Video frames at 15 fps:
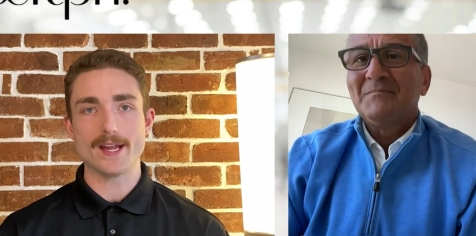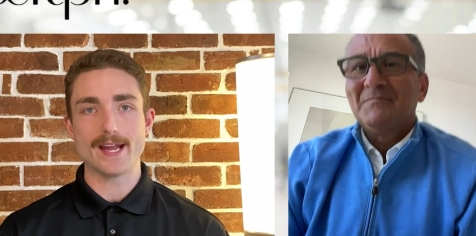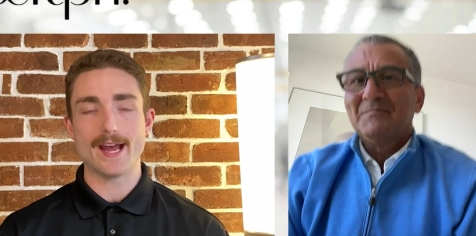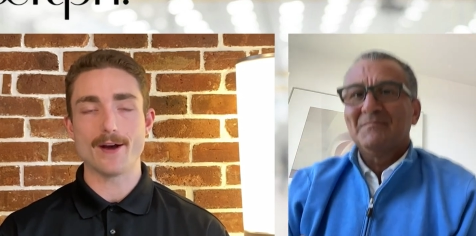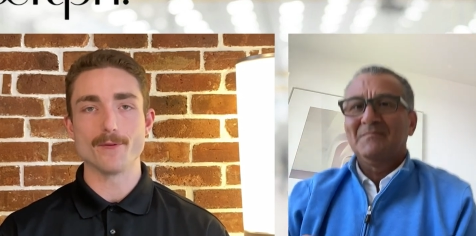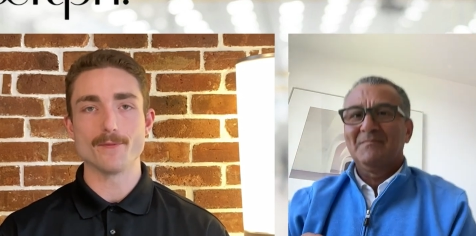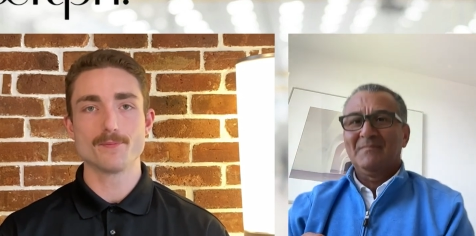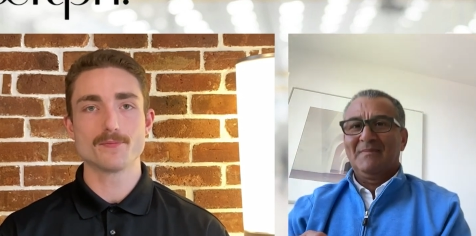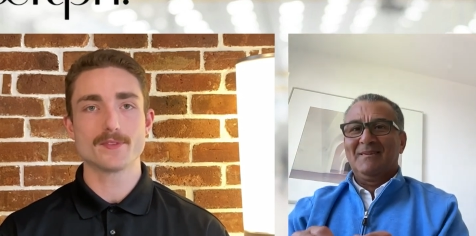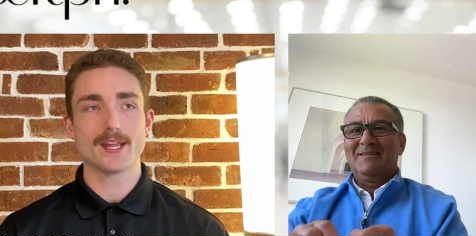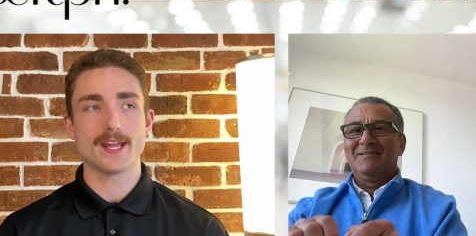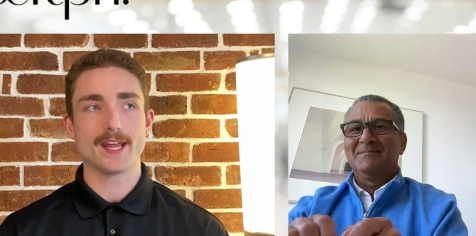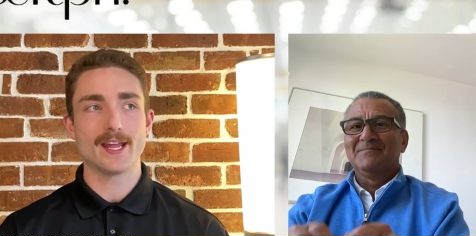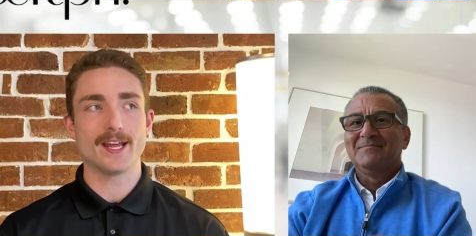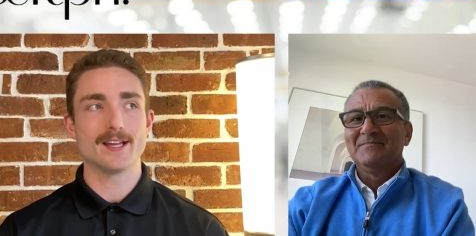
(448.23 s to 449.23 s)
Speaker 1: way out.
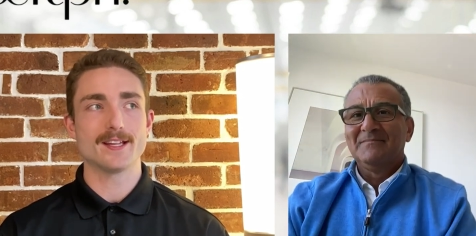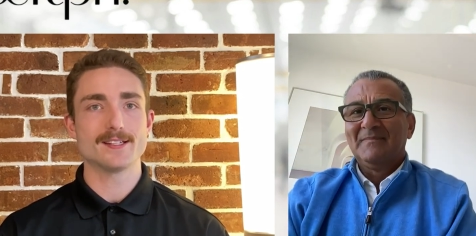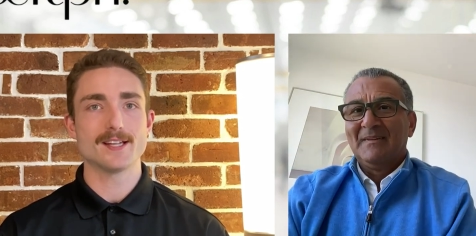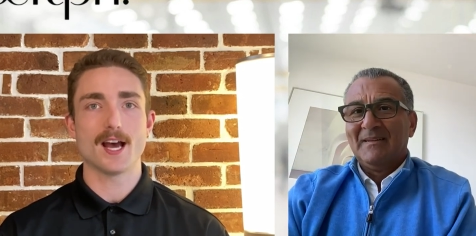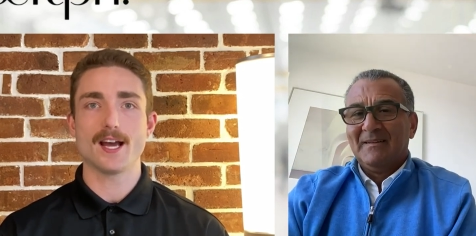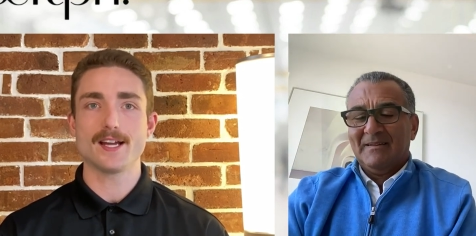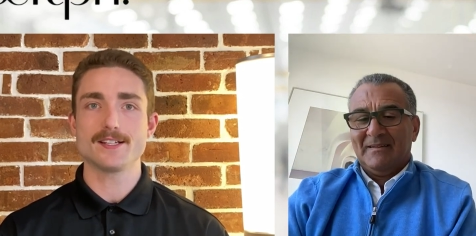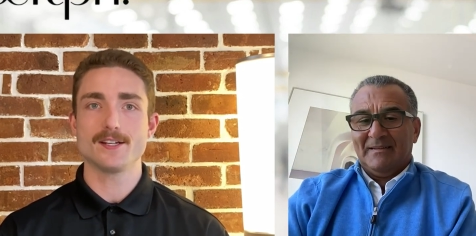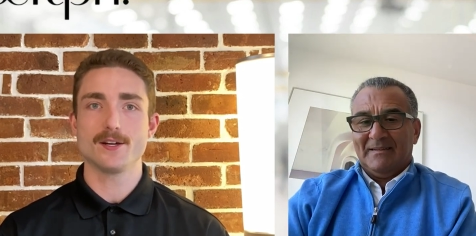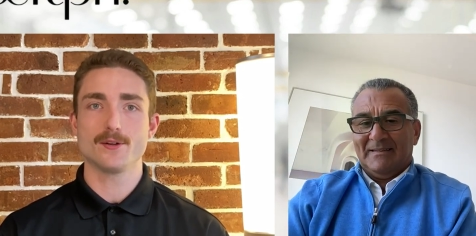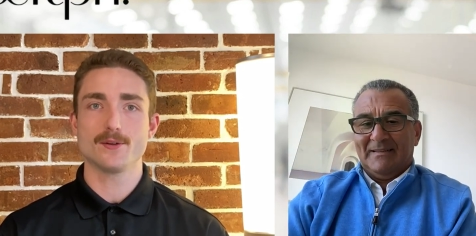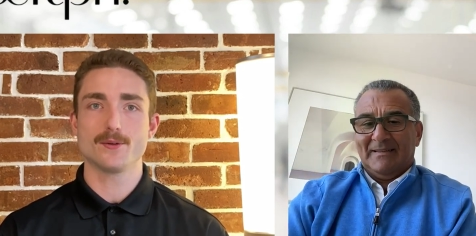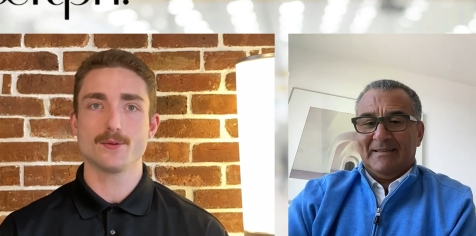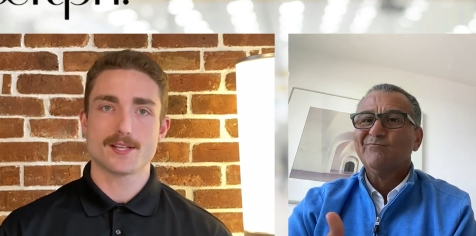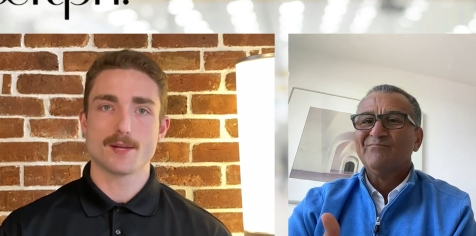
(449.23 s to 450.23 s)
And I
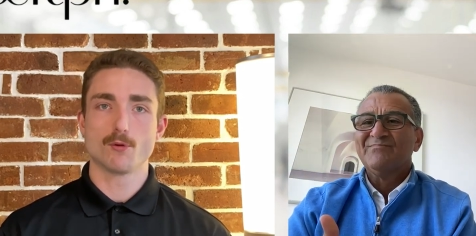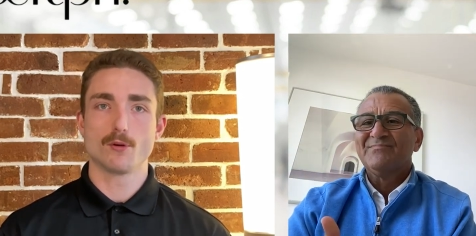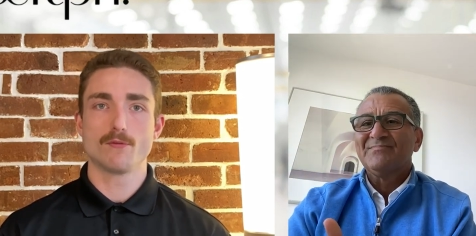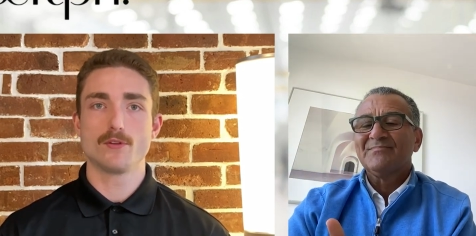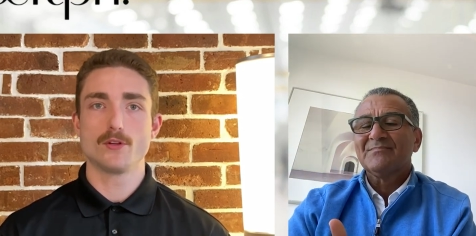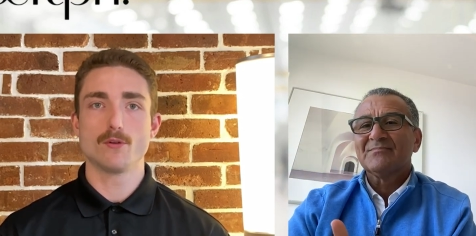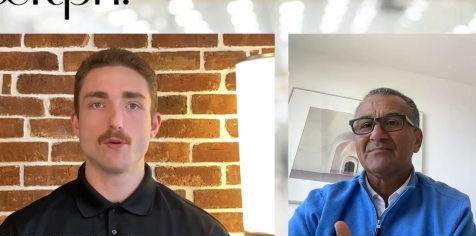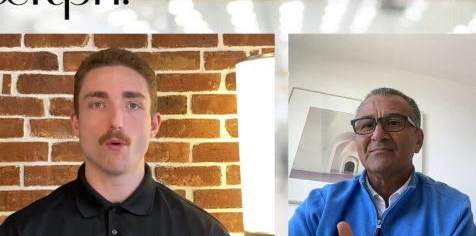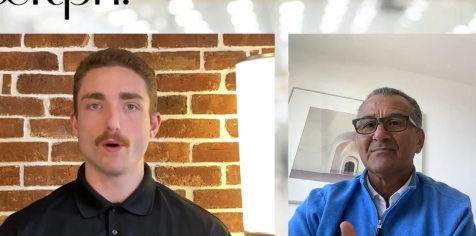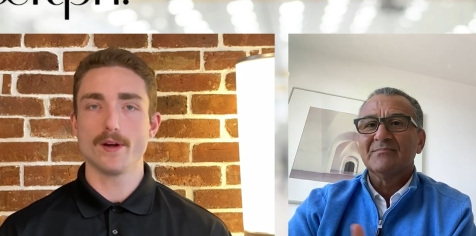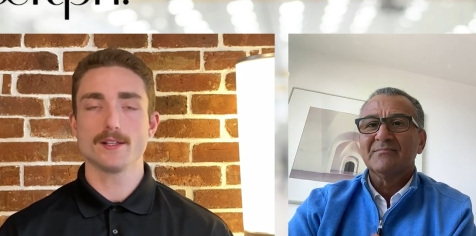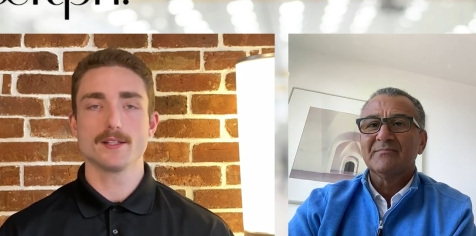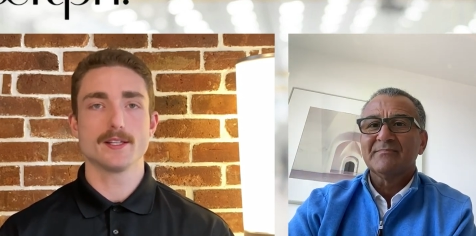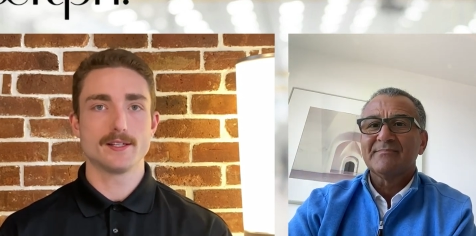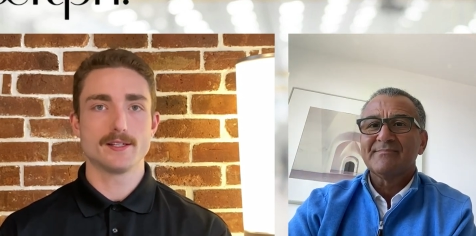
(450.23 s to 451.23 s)
know some would view
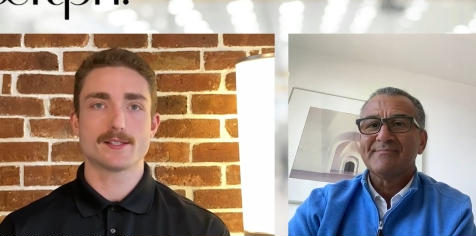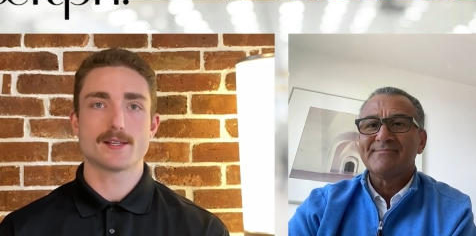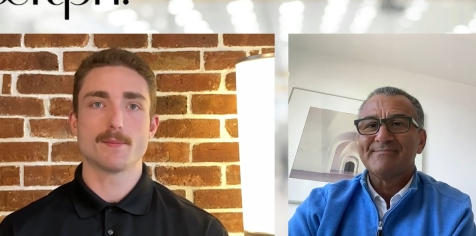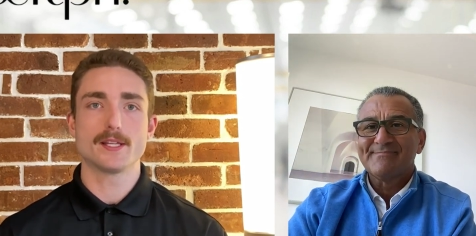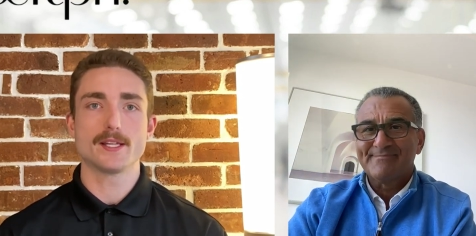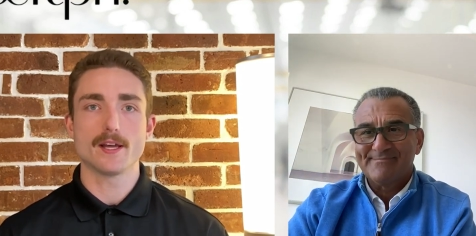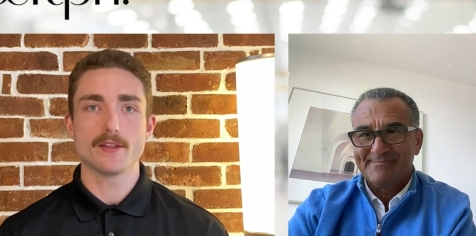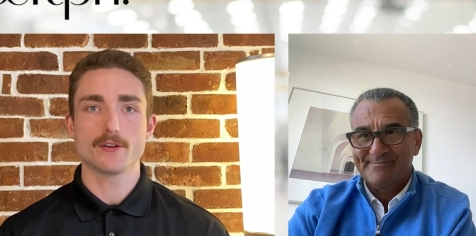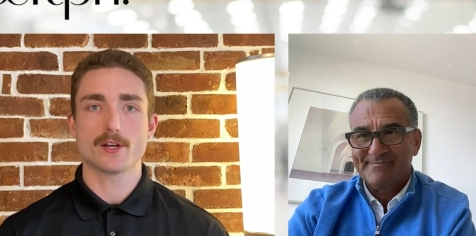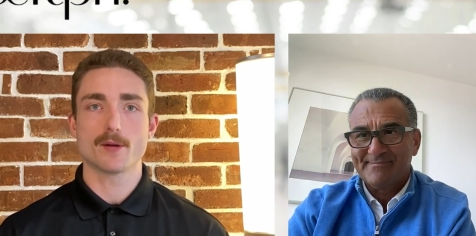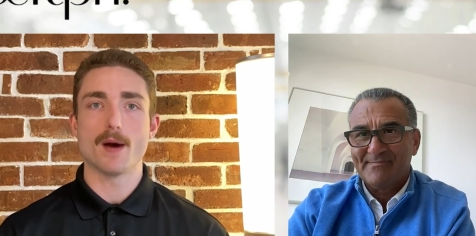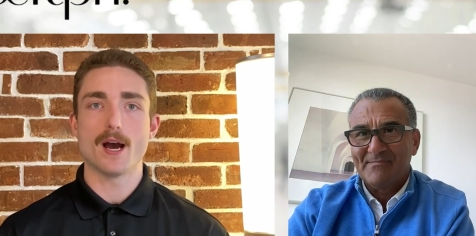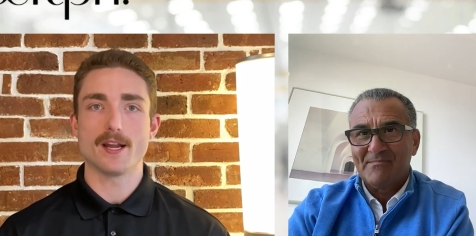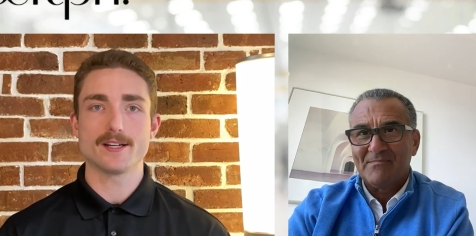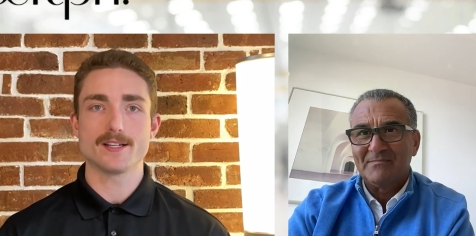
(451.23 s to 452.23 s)
oil and some of the other
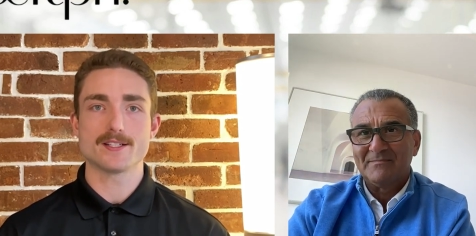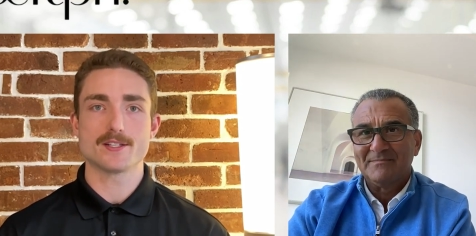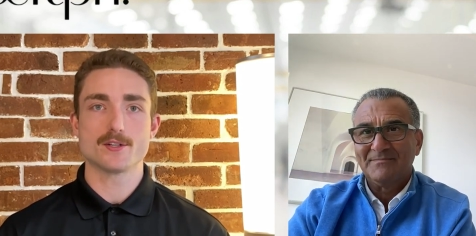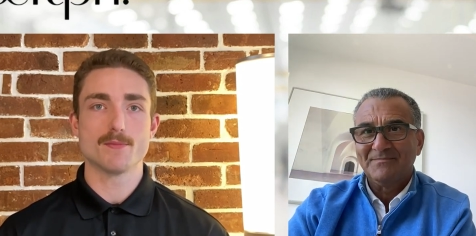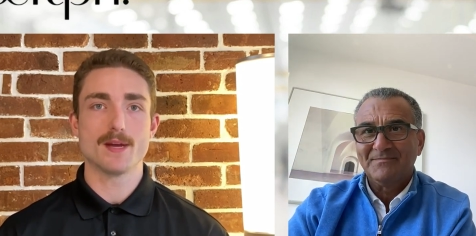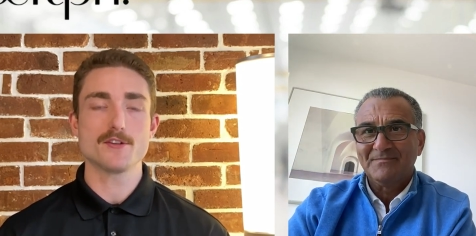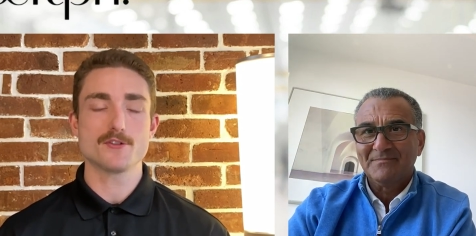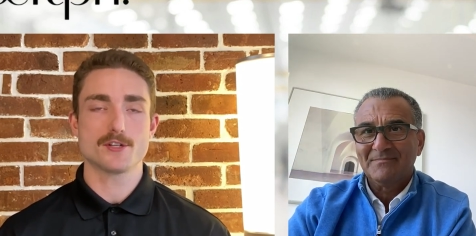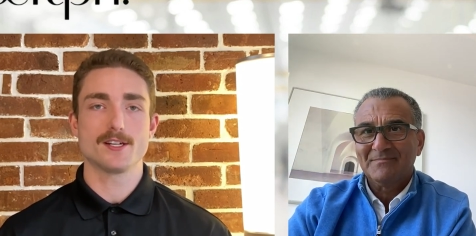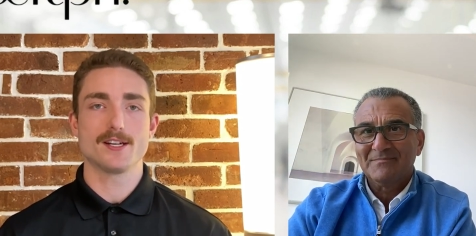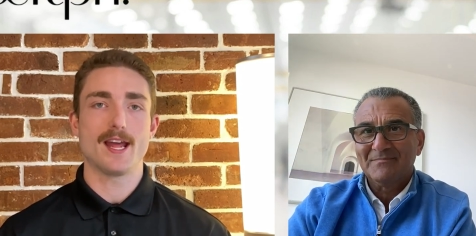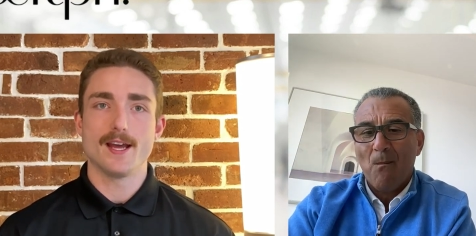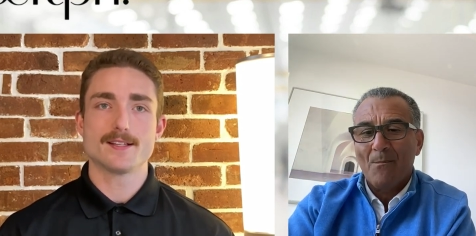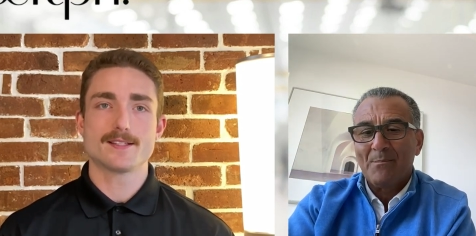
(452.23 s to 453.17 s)
commodities you mentioned